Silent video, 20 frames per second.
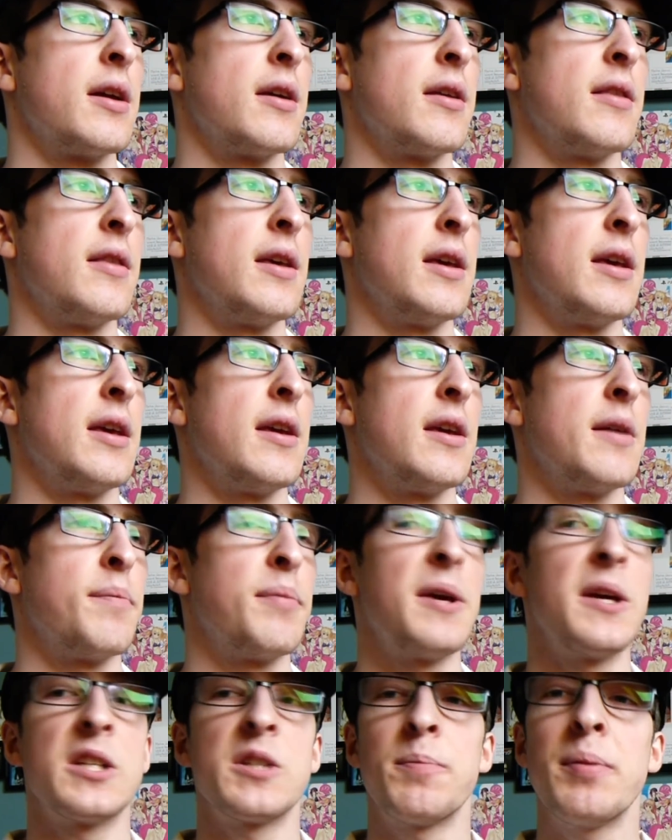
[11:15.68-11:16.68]
The
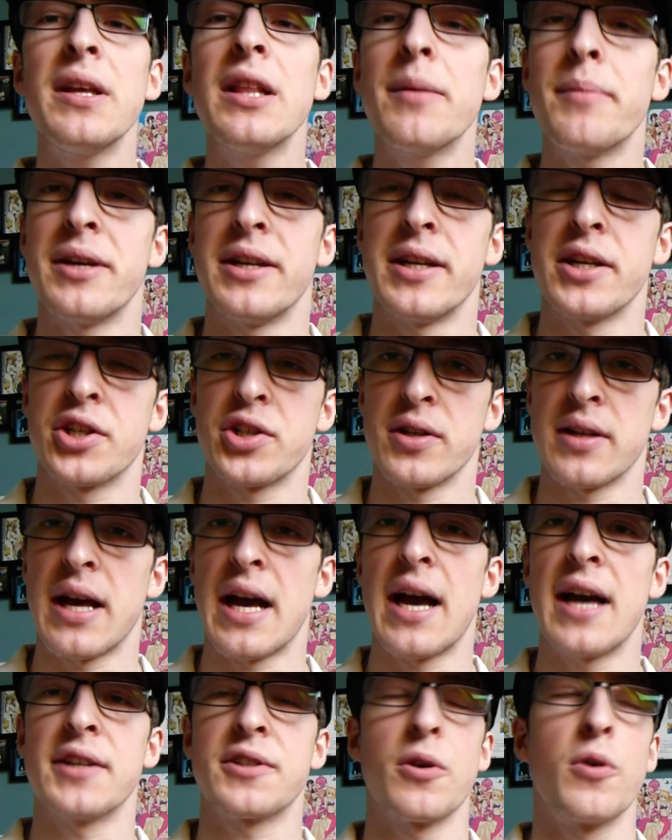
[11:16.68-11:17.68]
PSP limited edition
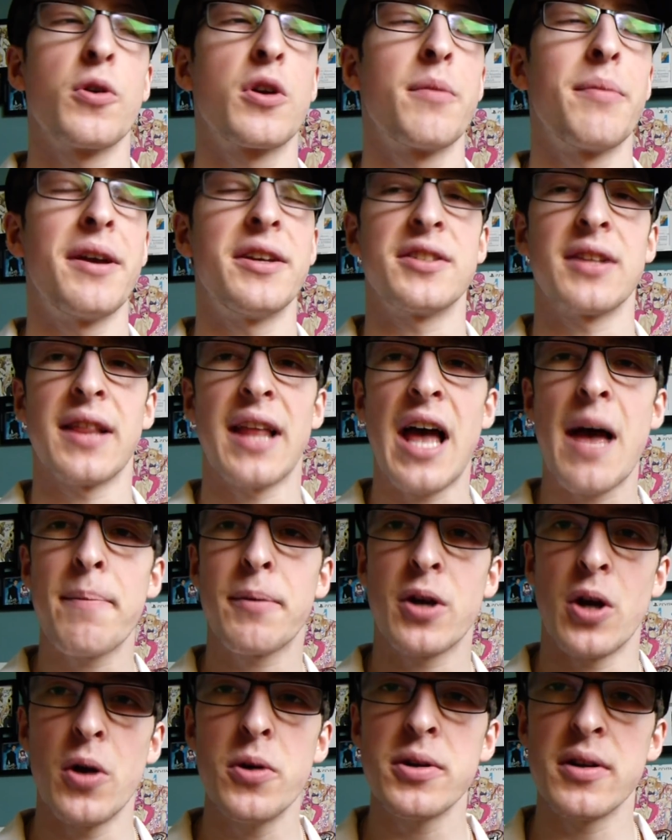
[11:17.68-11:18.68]
has Okabe's lab
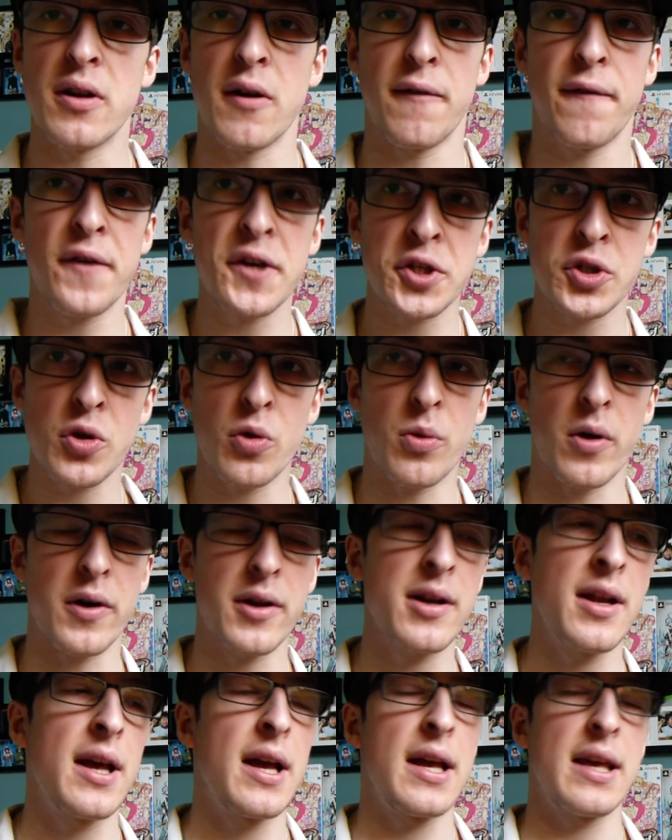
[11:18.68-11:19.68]
coat, an official
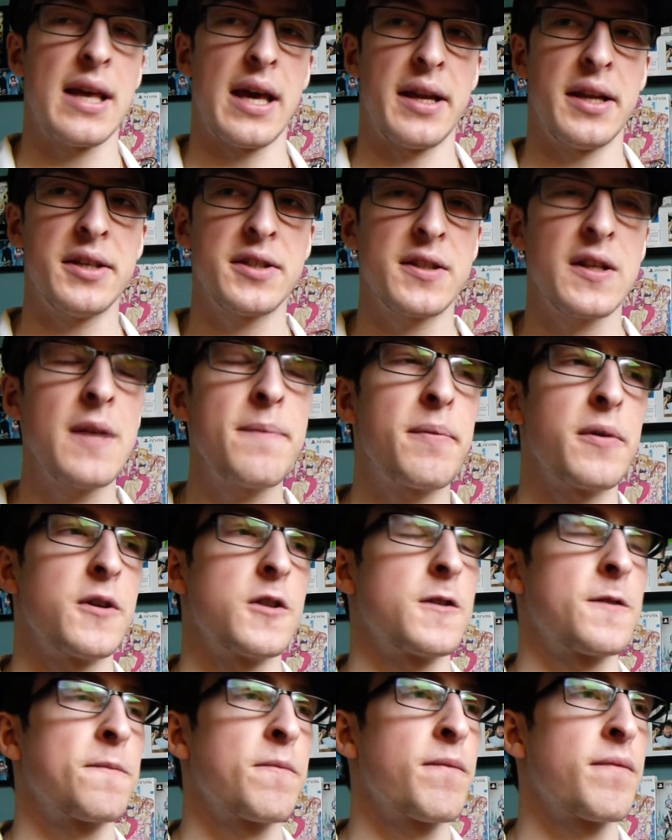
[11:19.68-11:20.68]
one, and his
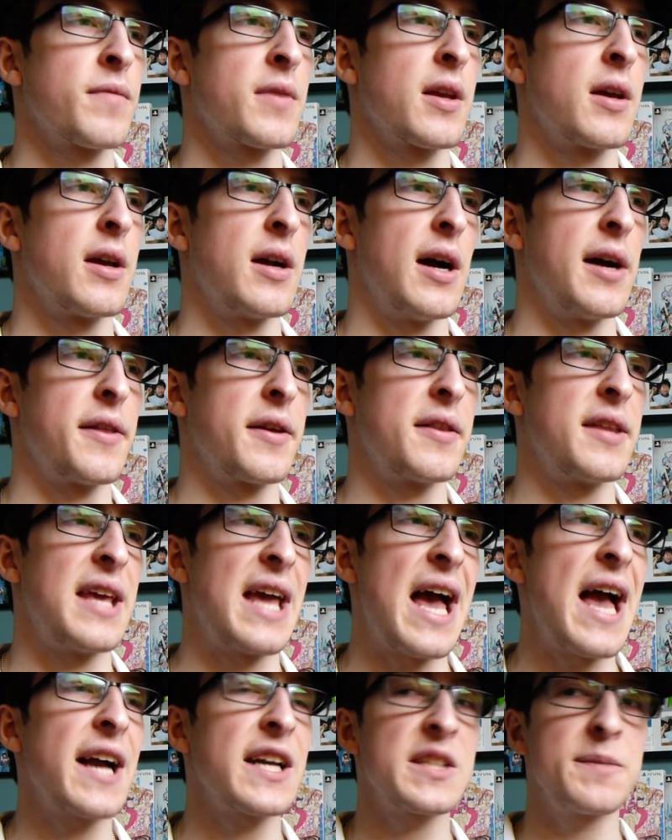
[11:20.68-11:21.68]
slippers. I think the
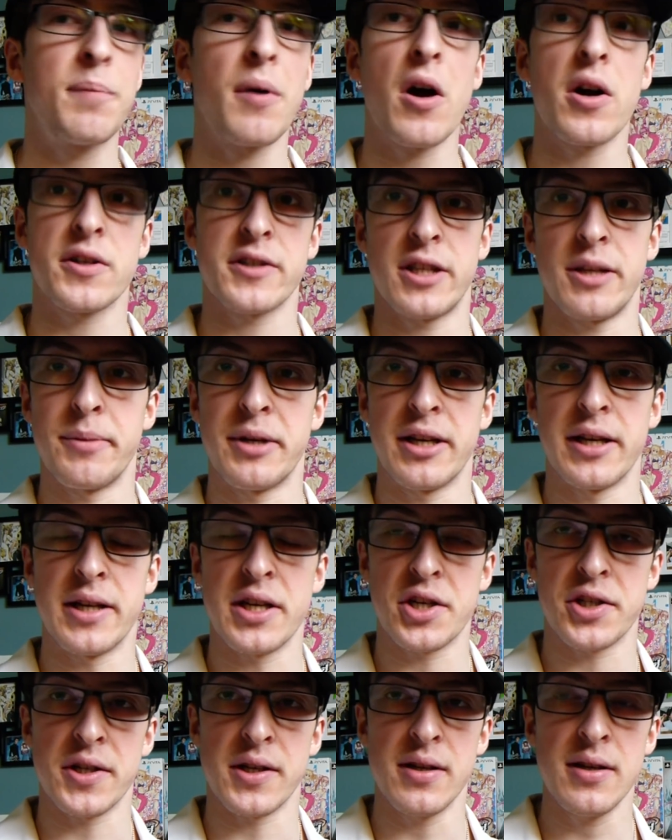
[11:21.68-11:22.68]
Xbox limited
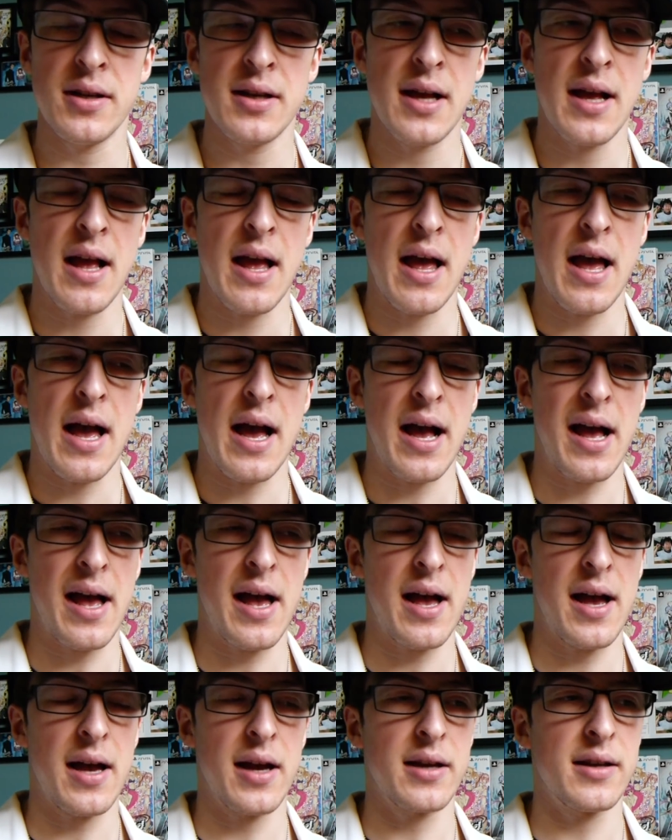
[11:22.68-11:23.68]
edition
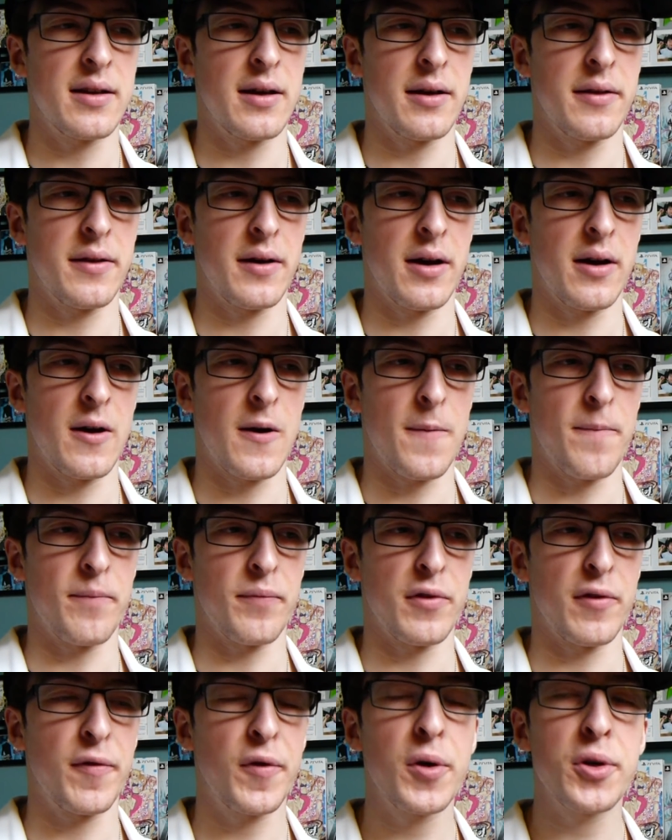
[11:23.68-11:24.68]
had the
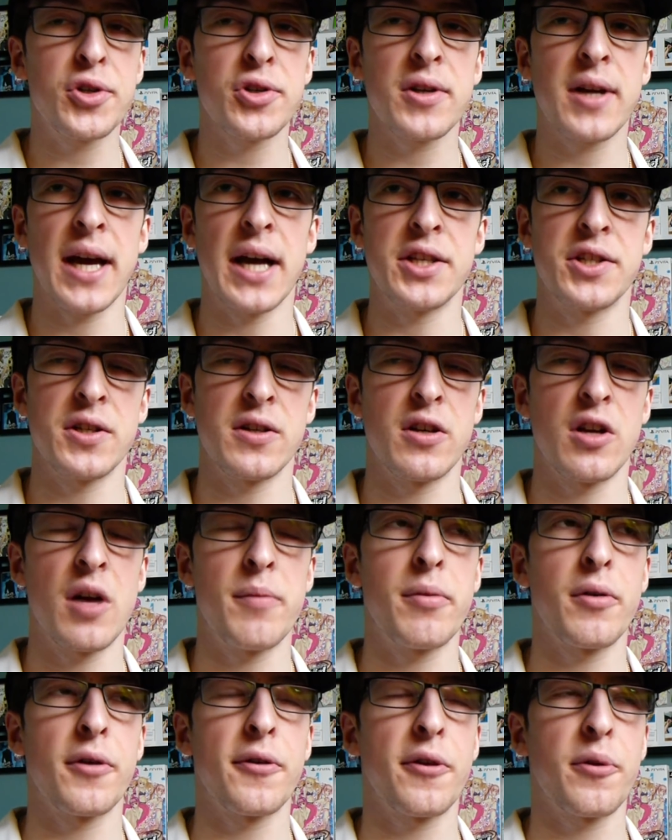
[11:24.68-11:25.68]
Future Gadget
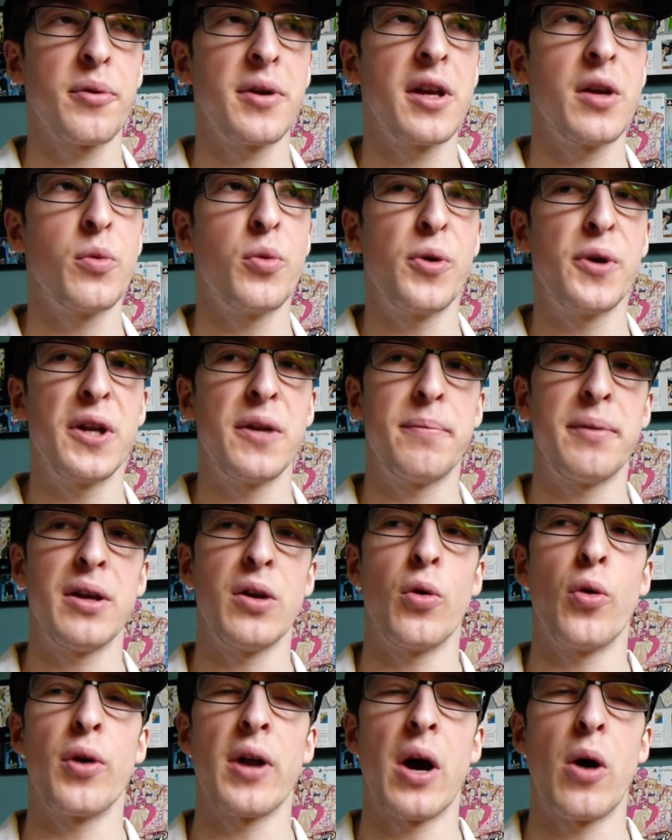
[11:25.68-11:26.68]
number 3 Would It Be
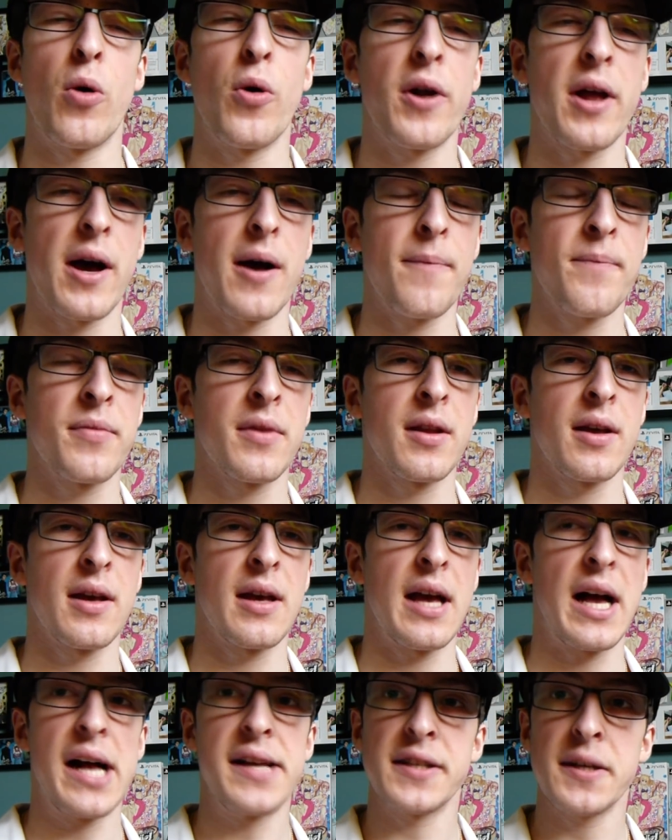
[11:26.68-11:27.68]
Ora Ora
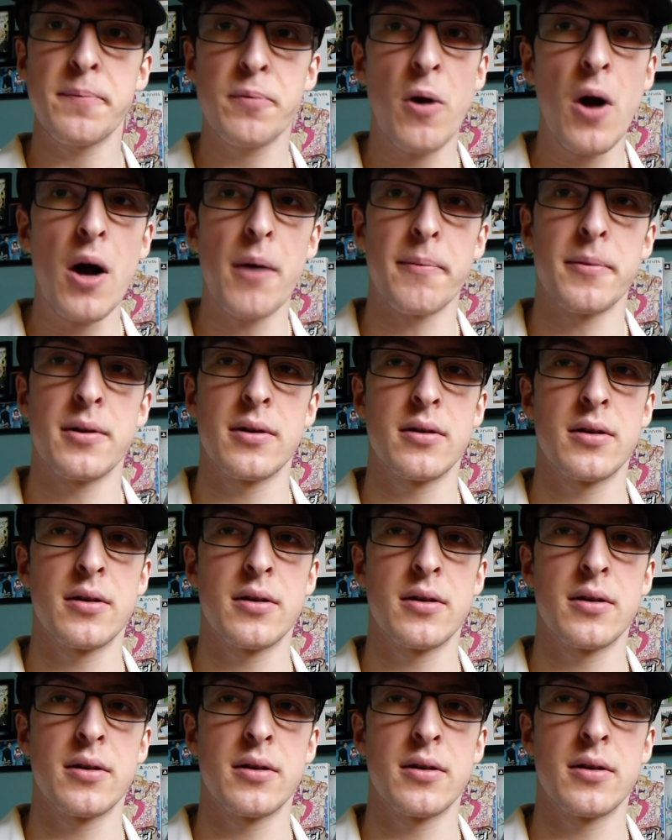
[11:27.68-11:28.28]
as a prop